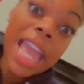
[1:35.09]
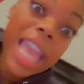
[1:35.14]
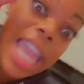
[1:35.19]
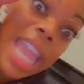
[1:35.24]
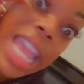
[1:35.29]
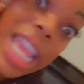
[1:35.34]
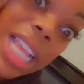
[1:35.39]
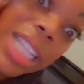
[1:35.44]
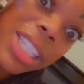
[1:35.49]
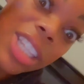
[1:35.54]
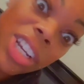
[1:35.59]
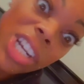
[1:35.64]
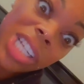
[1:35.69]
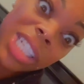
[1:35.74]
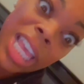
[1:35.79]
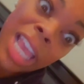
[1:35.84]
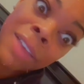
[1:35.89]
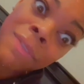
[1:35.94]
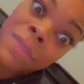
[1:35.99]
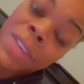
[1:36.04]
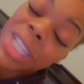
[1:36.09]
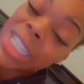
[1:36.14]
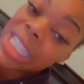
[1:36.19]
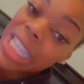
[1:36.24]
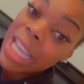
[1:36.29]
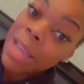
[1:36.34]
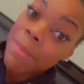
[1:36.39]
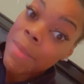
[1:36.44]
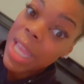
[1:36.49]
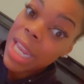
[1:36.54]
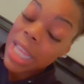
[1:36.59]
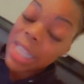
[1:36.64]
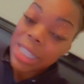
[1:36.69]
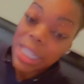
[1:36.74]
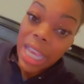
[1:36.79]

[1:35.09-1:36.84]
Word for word: and it took her like 15 minutes,